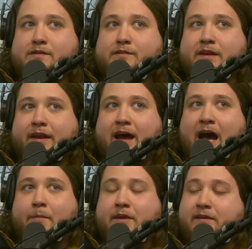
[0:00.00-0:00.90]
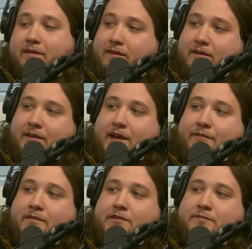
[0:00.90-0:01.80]
it was kind of a hobby at
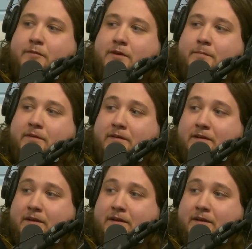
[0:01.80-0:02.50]
first for him.